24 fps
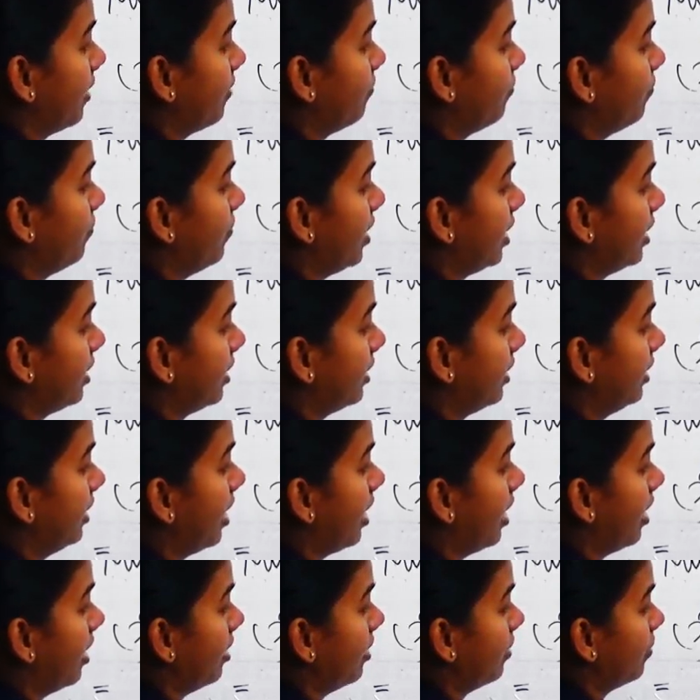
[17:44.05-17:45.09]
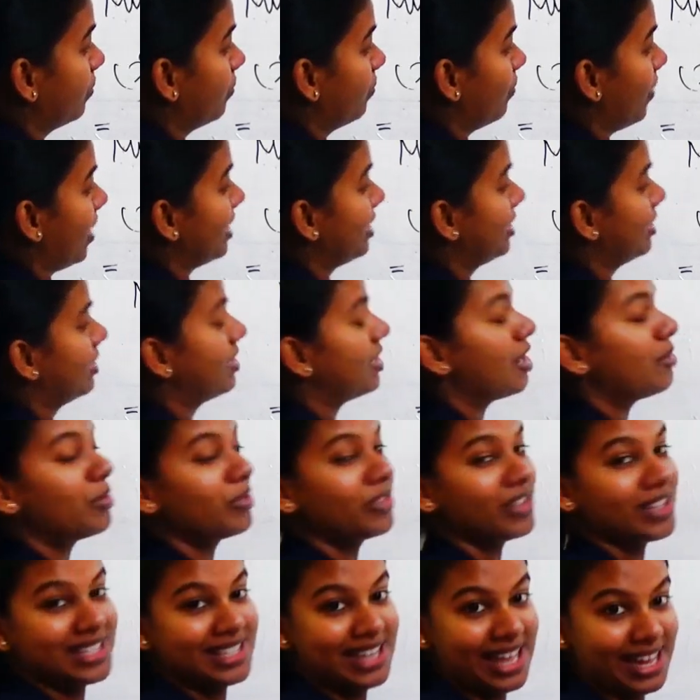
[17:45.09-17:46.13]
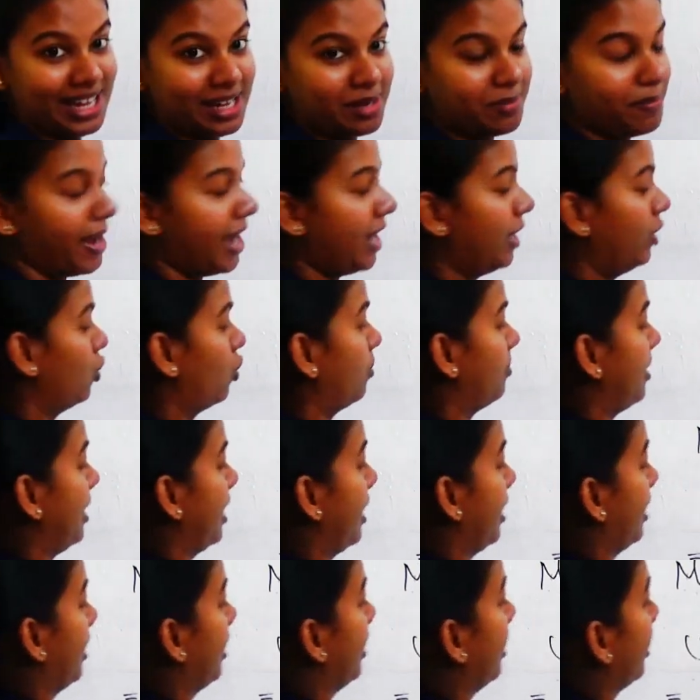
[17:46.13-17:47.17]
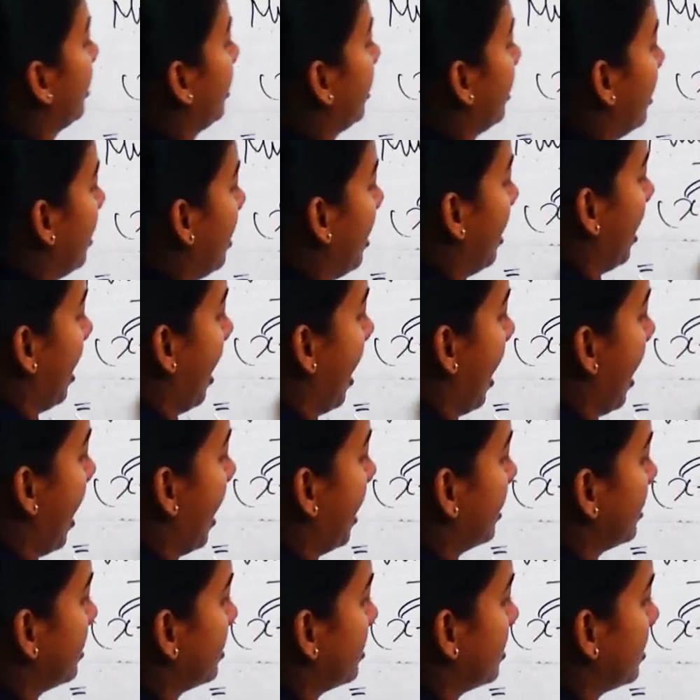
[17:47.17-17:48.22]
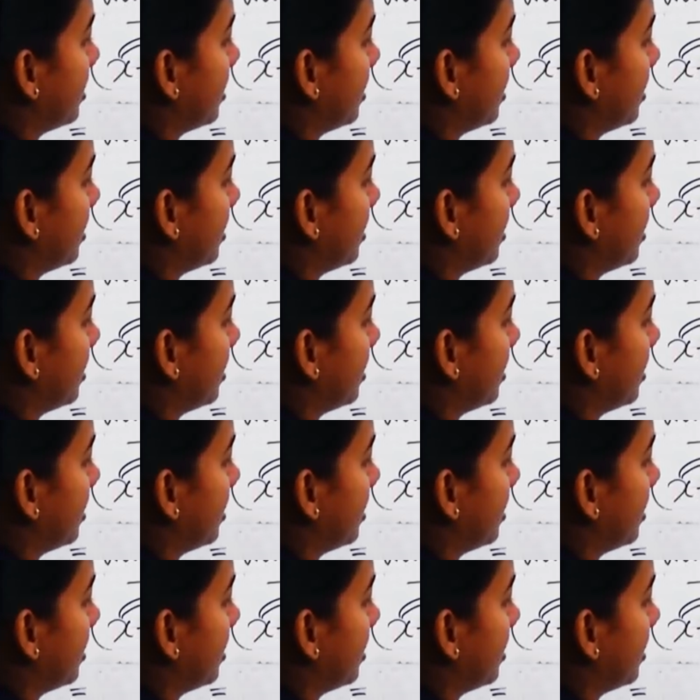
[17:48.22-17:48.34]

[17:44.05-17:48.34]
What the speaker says: with the first term of the second binomial, and